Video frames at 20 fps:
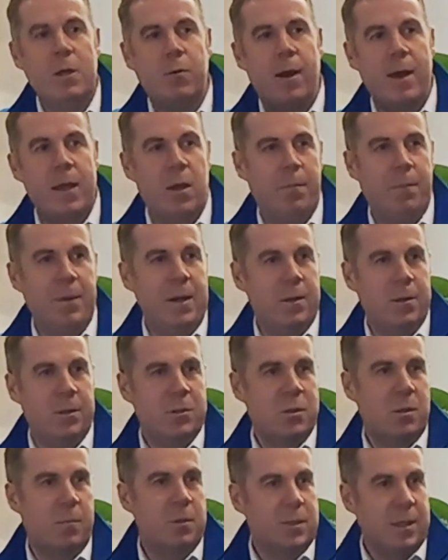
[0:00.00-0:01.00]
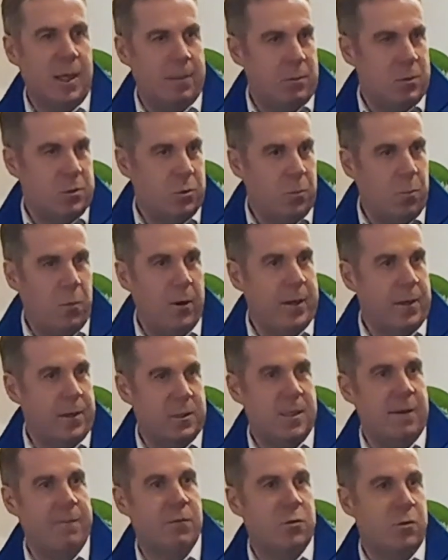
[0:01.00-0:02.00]
we dry up here in the summertime. There's no
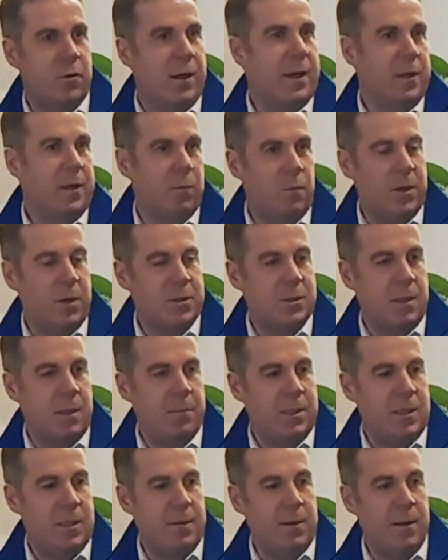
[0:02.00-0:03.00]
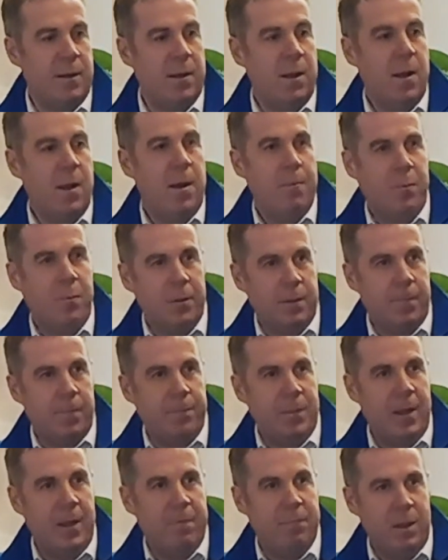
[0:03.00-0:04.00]
point in us even trying to wash that material. But
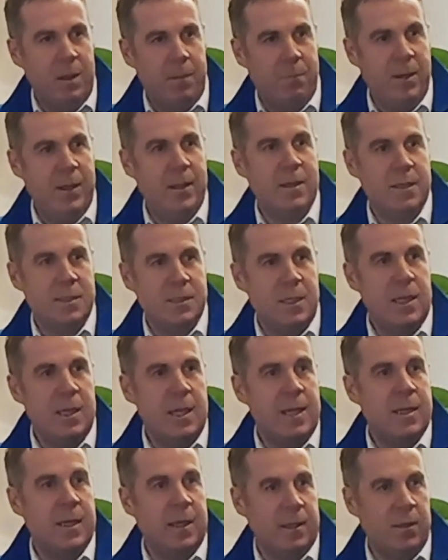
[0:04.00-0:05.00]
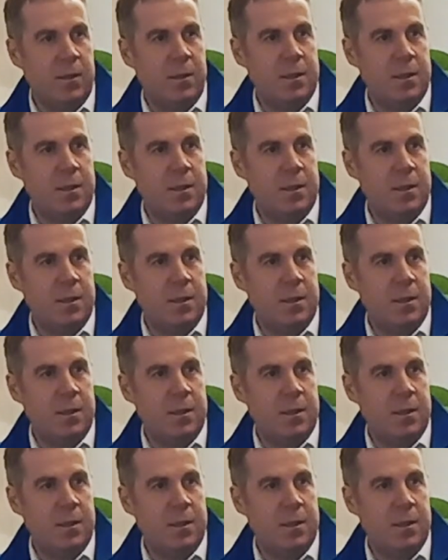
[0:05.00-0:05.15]
if they bring the CDE